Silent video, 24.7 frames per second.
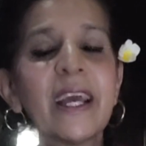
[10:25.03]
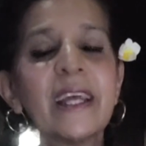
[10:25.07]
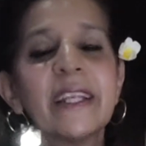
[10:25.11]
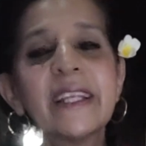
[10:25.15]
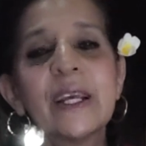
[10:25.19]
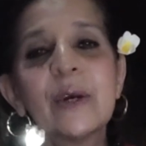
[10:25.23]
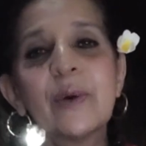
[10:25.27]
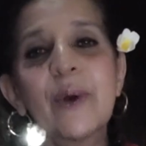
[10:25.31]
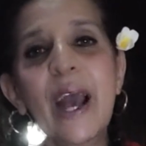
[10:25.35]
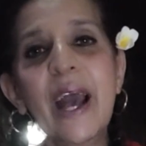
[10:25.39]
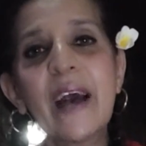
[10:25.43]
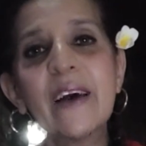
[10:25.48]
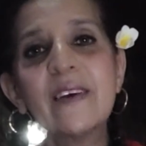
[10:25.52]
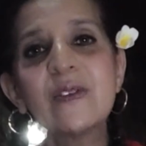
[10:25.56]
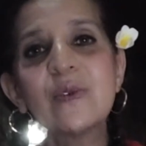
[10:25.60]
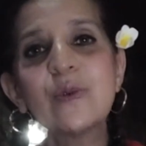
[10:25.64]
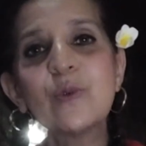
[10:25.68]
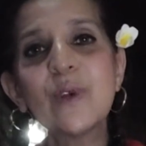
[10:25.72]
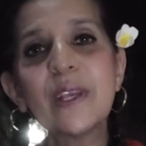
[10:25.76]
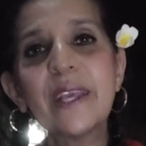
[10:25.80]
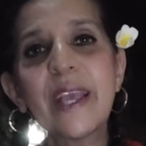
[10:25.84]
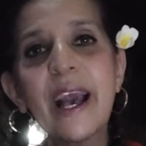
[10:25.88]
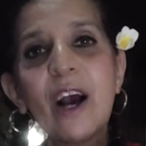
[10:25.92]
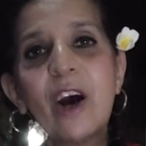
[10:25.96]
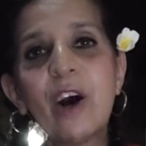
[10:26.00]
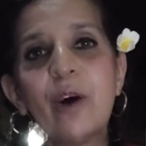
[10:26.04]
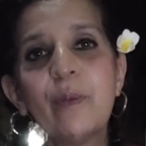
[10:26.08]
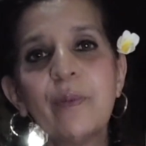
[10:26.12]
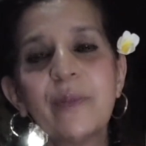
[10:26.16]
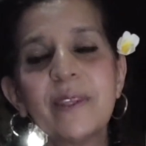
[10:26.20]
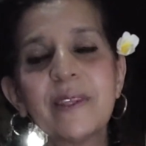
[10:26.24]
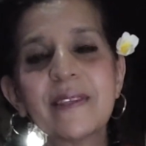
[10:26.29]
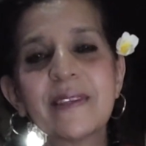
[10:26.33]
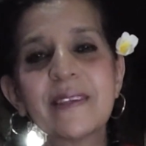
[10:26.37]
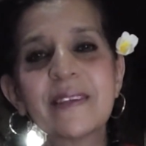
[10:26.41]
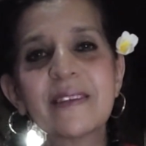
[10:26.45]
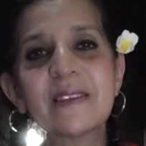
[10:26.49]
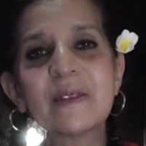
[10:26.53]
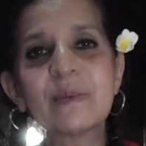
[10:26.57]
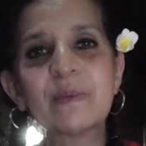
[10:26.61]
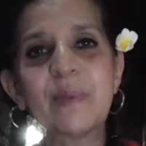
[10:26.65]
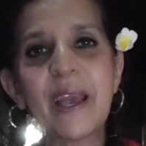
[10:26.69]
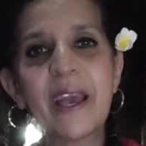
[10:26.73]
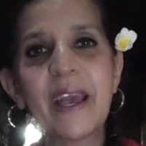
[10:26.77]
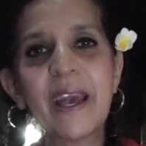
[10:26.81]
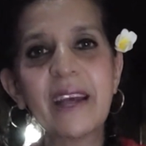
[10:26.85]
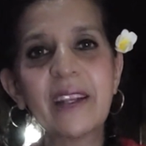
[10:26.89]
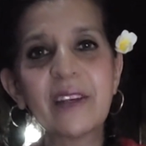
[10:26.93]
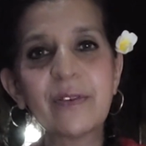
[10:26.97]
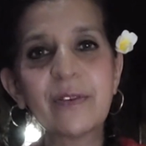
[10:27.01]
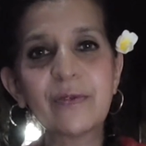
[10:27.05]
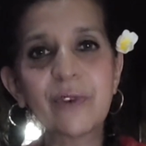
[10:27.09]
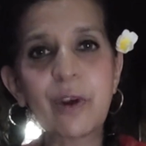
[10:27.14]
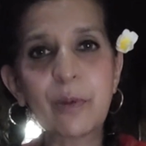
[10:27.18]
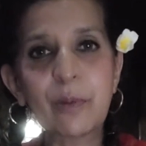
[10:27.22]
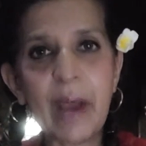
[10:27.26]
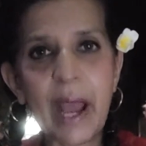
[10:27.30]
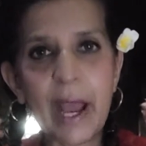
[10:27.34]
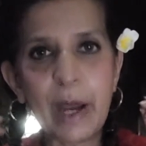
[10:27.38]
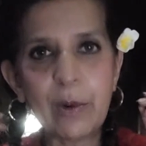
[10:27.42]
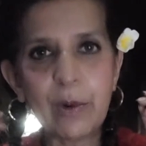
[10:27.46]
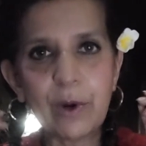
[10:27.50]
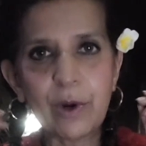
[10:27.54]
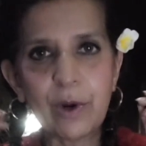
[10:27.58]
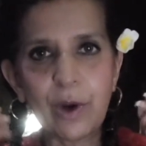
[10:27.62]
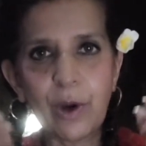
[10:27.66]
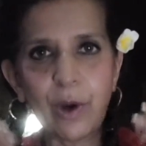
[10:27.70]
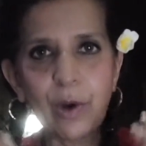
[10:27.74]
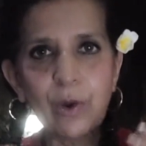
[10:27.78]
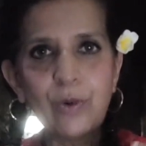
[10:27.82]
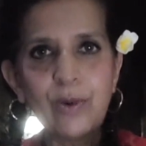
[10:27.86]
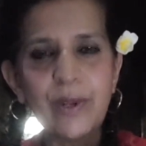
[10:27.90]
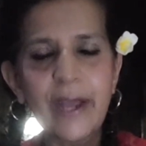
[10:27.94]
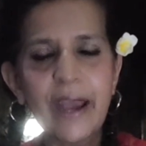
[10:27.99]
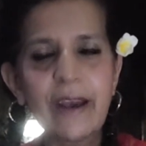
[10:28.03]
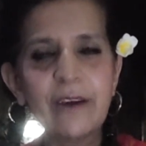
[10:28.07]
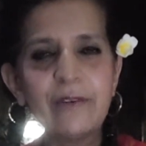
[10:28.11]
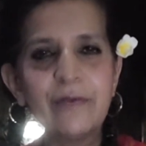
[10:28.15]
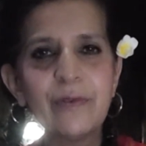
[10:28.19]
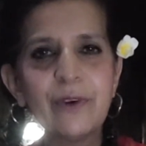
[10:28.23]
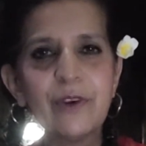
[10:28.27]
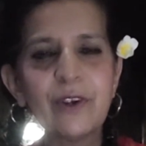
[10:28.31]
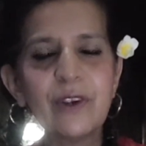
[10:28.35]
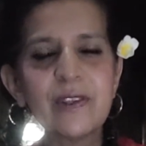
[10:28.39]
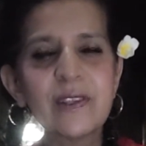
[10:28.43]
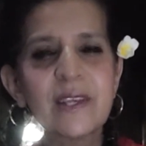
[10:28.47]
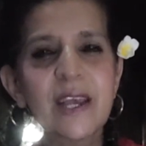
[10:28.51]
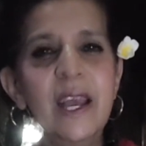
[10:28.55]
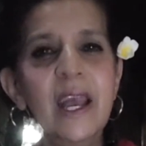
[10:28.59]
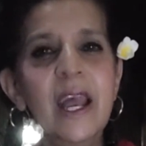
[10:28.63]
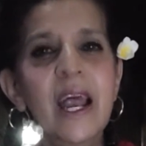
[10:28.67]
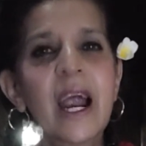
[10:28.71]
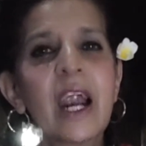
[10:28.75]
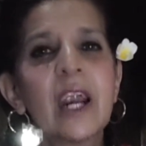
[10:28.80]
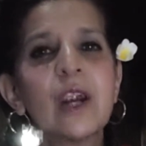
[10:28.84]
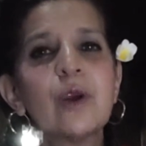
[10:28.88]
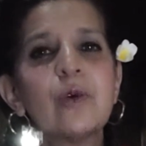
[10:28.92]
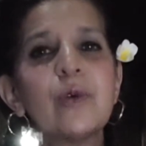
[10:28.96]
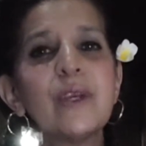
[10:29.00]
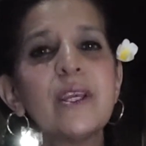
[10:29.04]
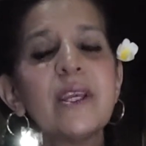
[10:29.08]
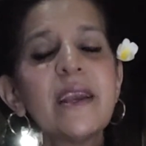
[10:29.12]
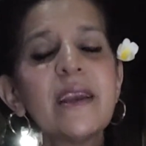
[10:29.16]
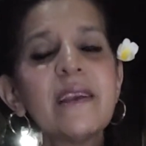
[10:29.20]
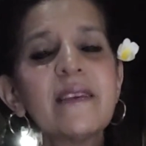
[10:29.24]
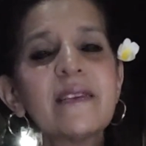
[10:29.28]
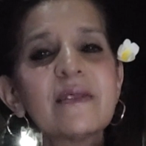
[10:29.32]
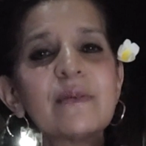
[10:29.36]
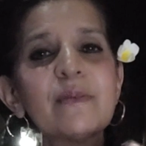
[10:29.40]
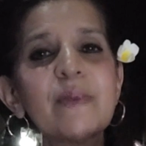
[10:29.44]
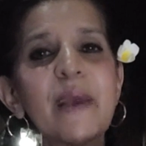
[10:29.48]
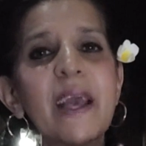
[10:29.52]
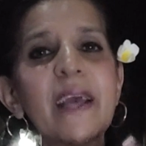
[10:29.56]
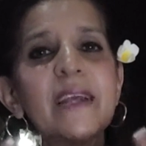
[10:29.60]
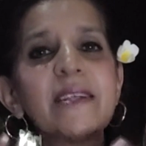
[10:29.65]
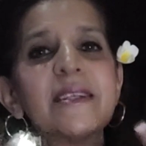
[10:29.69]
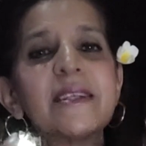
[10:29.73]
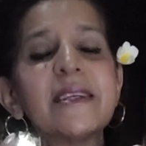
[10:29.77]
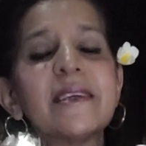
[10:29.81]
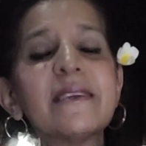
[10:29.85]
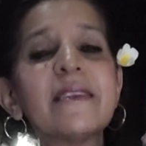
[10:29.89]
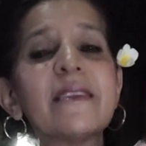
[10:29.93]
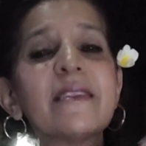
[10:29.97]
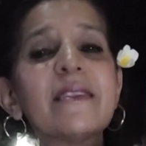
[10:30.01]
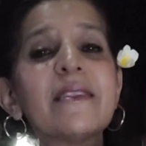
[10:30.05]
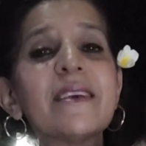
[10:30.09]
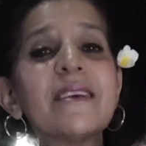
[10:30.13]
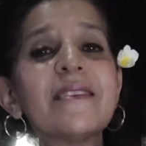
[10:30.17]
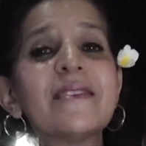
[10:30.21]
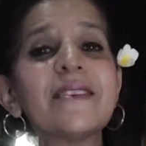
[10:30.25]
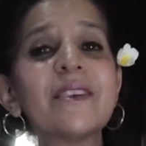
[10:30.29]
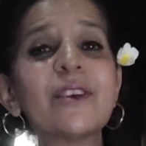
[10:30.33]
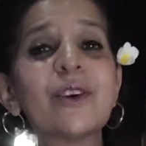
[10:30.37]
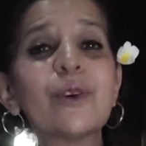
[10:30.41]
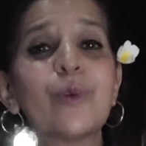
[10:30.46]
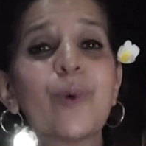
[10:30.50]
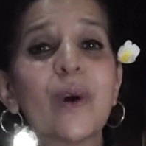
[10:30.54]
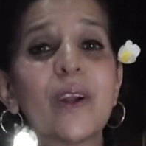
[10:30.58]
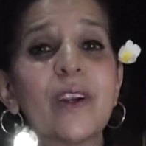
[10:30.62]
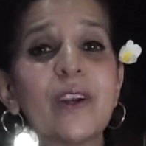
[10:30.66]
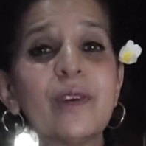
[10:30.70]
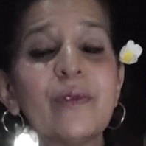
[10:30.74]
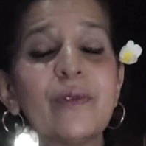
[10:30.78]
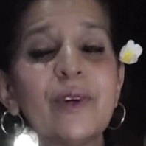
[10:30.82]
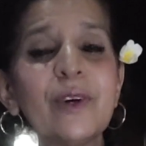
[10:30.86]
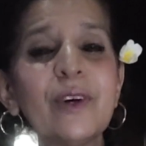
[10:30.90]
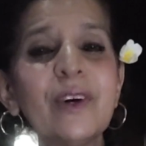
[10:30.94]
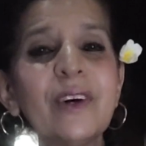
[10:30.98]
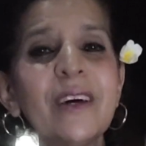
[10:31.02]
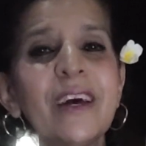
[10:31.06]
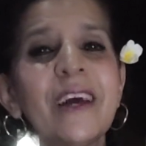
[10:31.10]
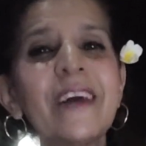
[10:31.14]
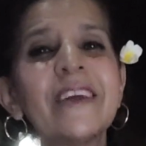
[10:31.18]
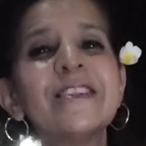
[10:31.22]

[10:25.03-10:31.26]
Now, as we help this expand from our own efforts, are we expanding in the things that are wonderful?